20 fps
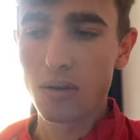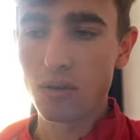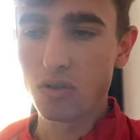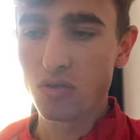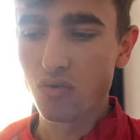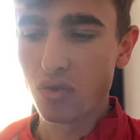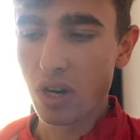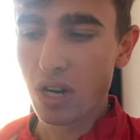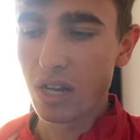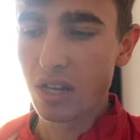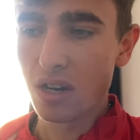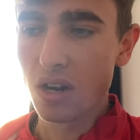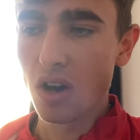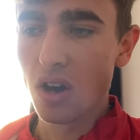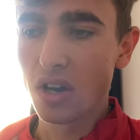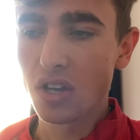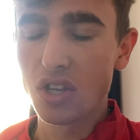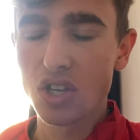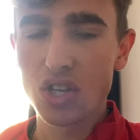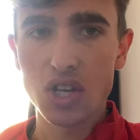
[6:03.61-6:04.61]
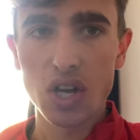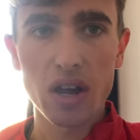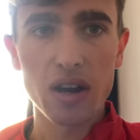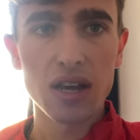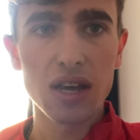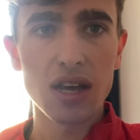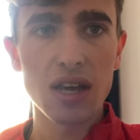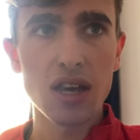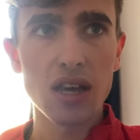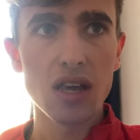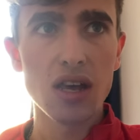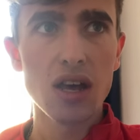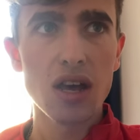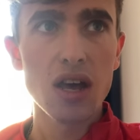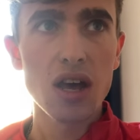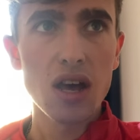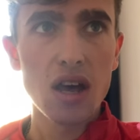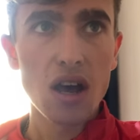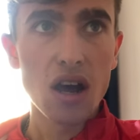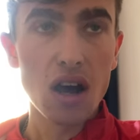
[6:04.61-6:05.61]
It was really nice, sunny,
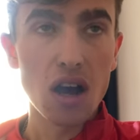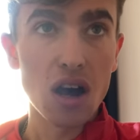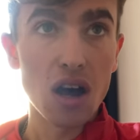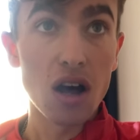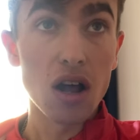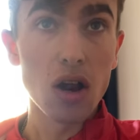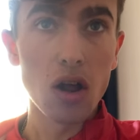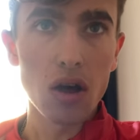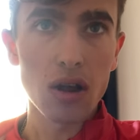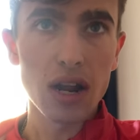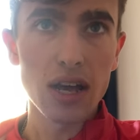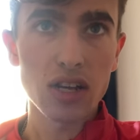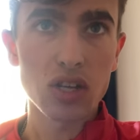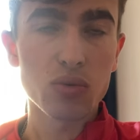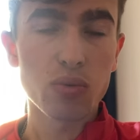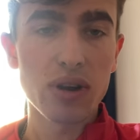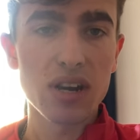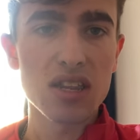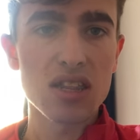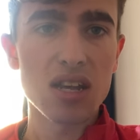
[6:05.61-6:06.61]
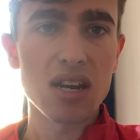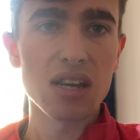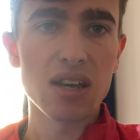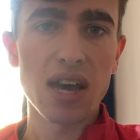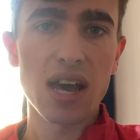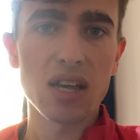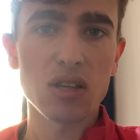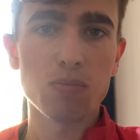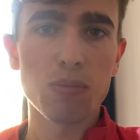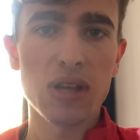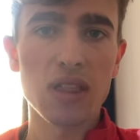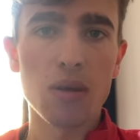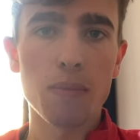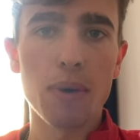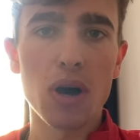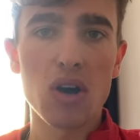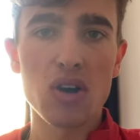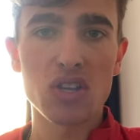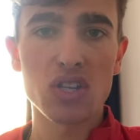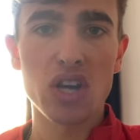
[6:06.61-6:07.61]
a lot less wind than it has been the
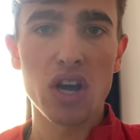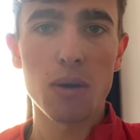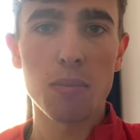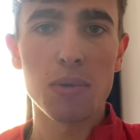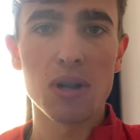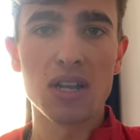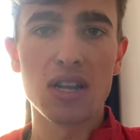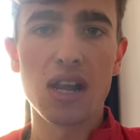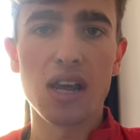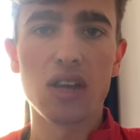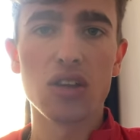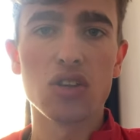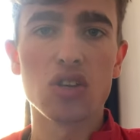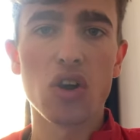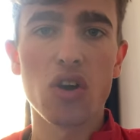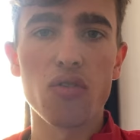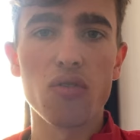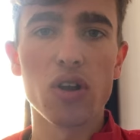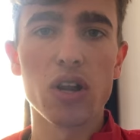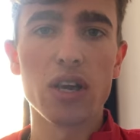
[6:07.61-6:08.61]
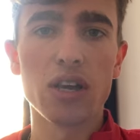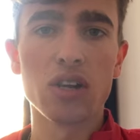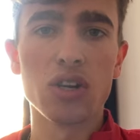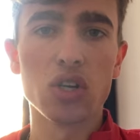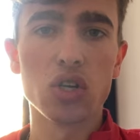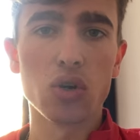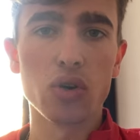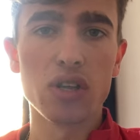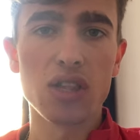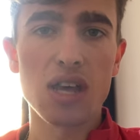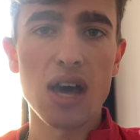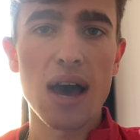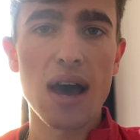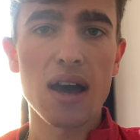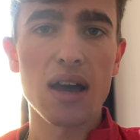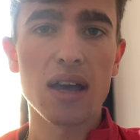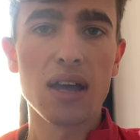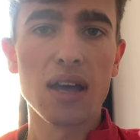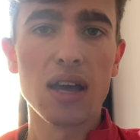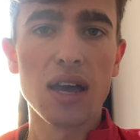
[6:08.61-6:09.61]
past couple of days. So I really enjoyed
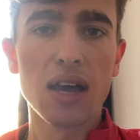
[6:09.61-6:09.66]
that.